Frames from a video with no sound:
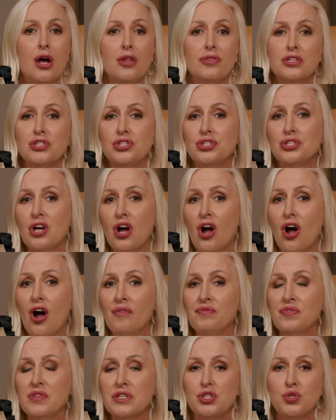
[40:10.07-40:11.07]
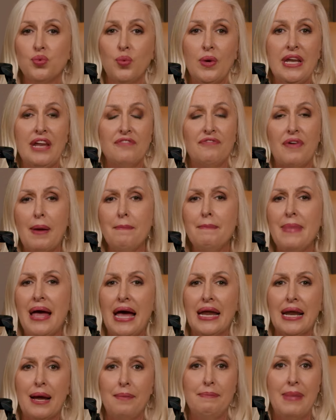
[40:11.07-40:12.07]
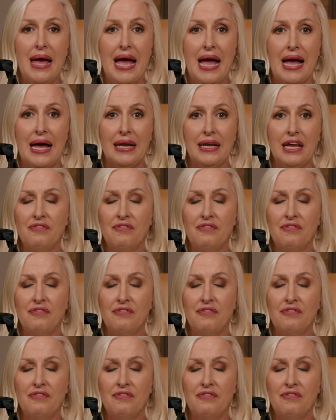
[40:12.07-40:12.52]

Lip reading: the soft, the sweet. If I'm mad, I'm mad.